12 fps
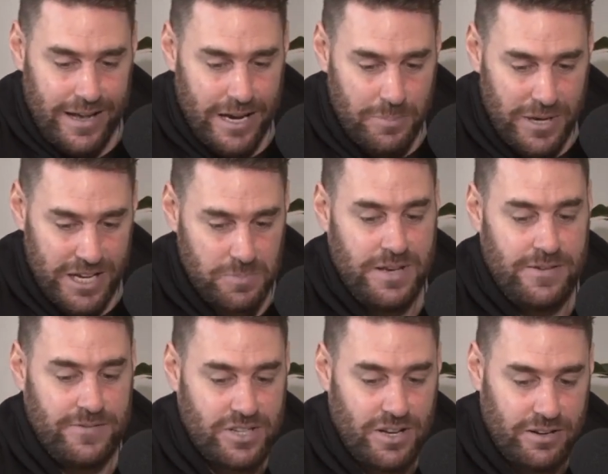Had a BSP
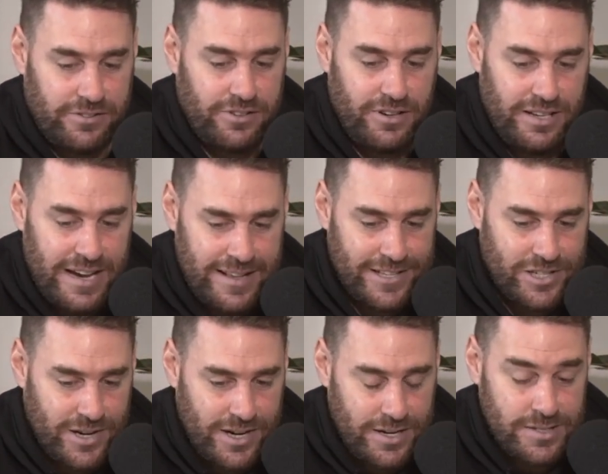of $1.38. They
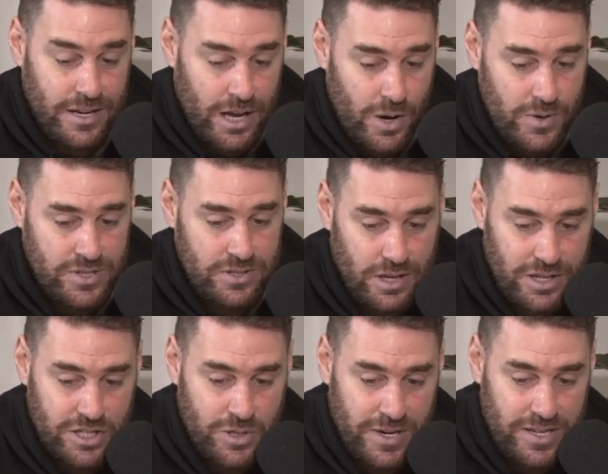traded as low as
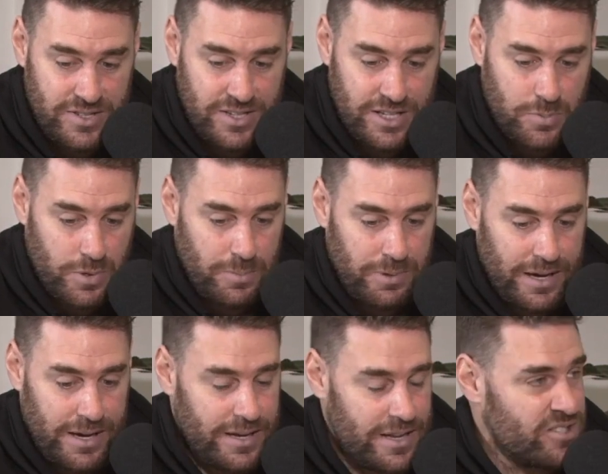$1.26
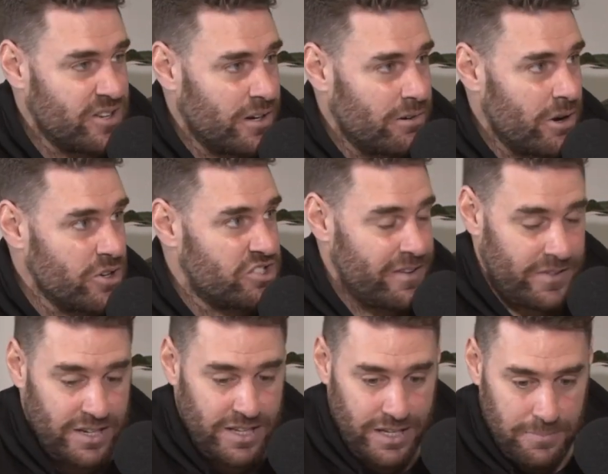pre-play,
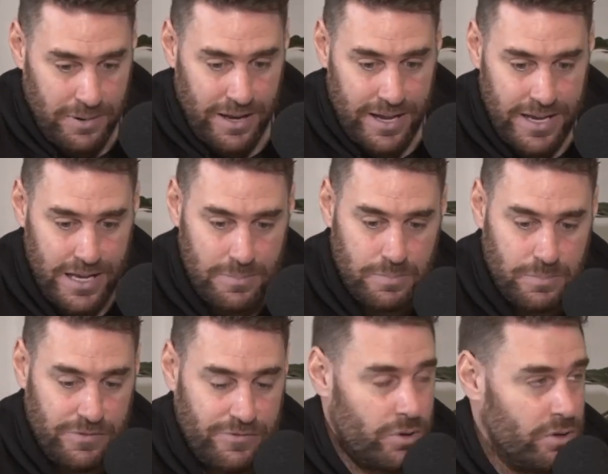$1.07 in play
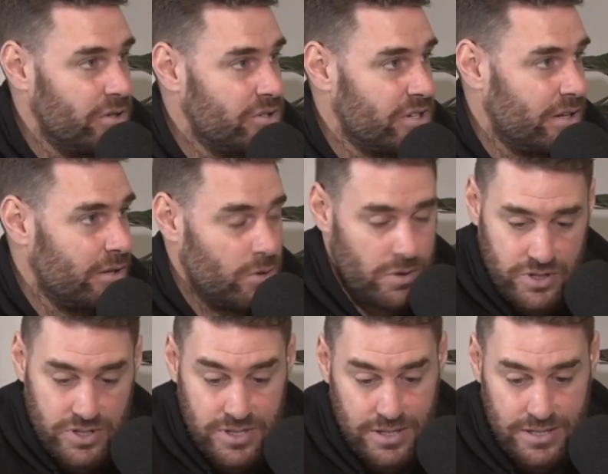before losing to the
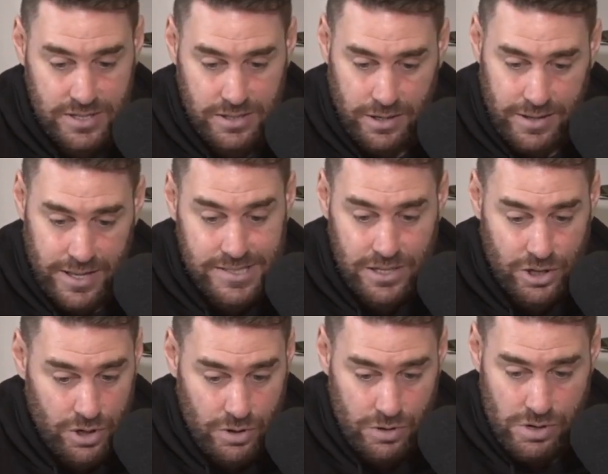Hawks. So that's
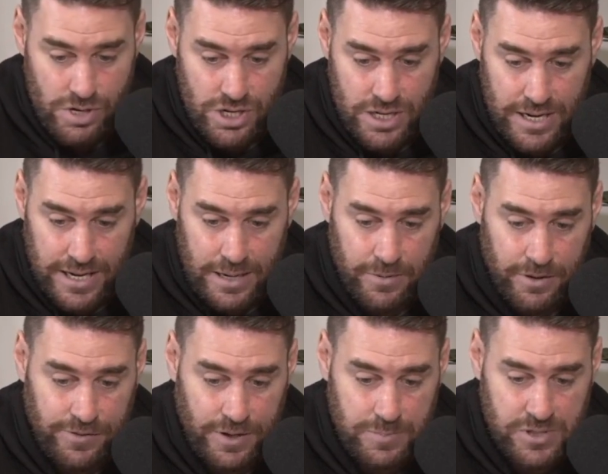huge. The
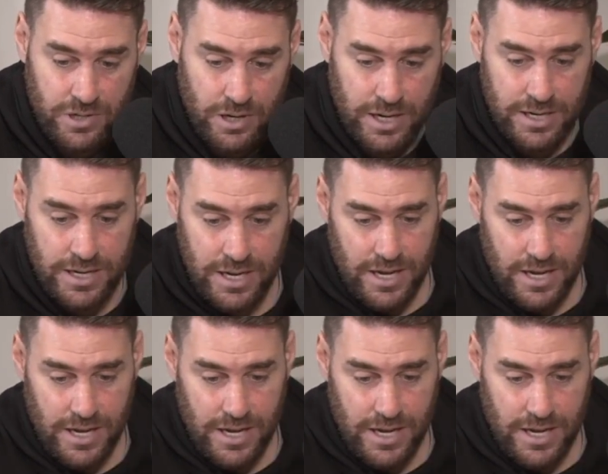flip side,